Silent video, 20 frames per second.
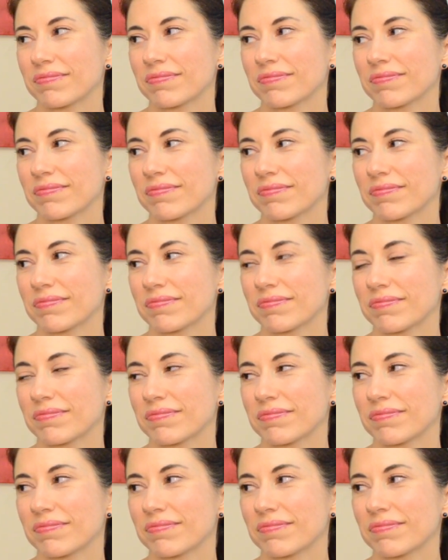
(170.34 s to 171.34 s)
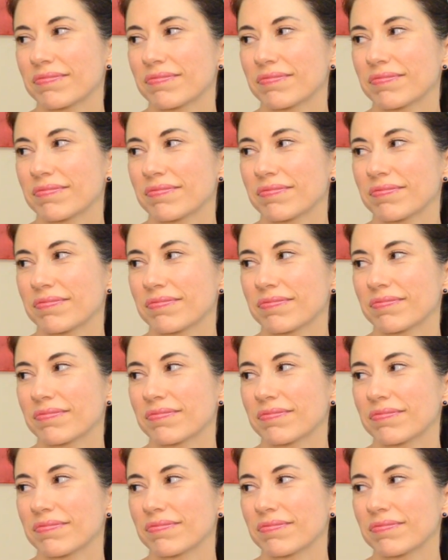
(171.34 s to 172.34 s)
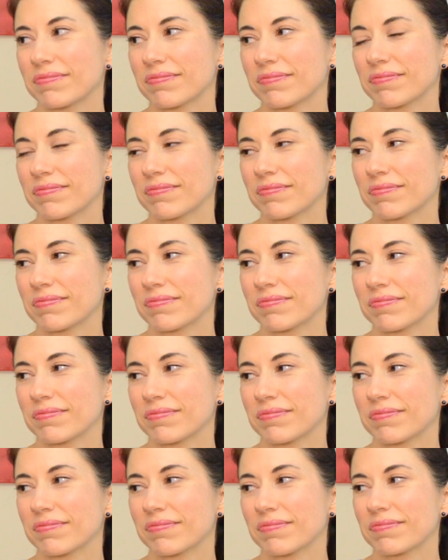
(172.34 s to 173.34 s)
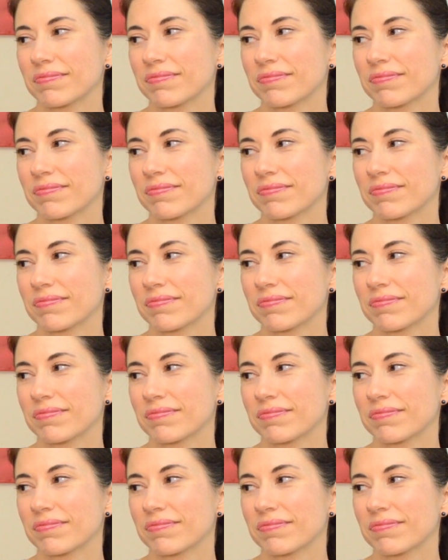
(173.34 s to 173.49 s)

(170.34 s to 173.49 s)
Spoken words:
This person isn't speaking.